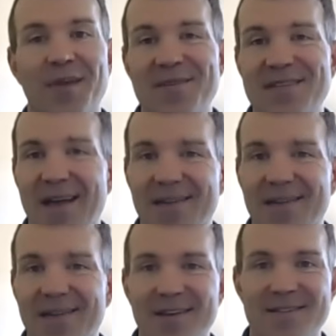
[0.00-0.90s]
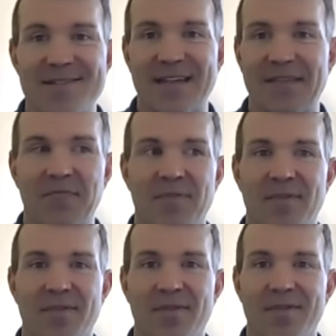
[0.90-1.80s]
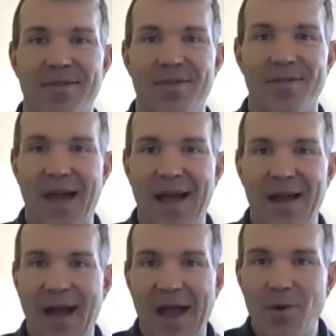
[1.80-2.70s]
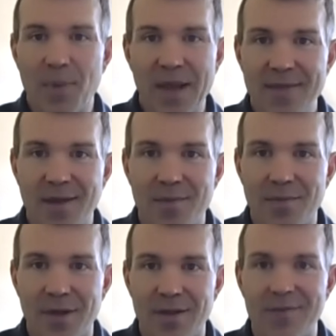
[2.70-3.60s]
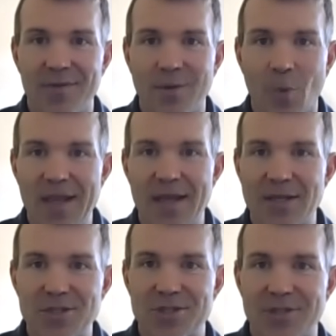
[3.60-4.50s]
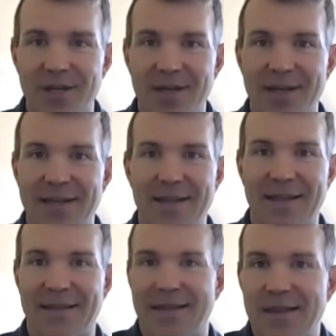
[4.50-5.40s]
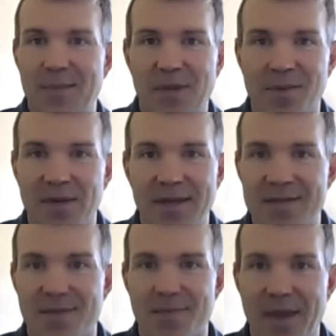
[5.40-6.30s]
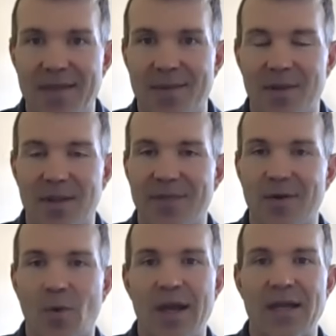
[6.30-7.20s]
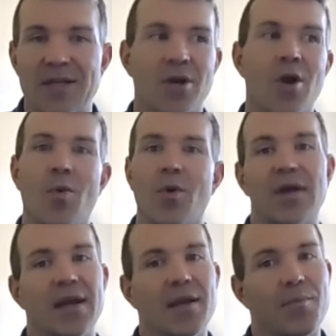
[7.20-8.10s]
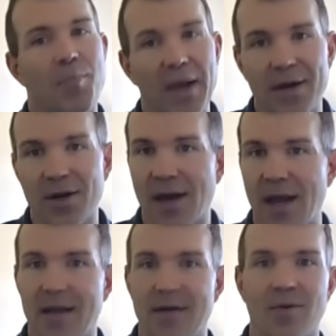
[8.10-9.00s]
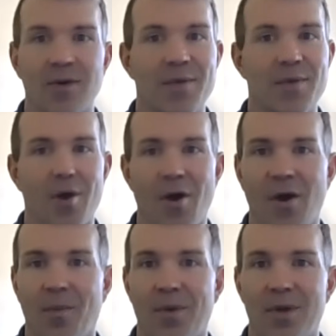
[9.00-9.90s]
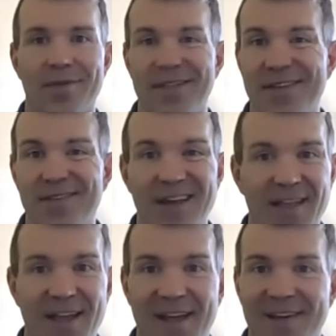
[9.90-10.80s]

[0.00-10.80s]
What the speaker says: as athletes, I don't pay them a living wage. Right? The Olympic Committee doesn't pay them a living wage. We're getting better at it. Don't get me wrong, but they live in LA.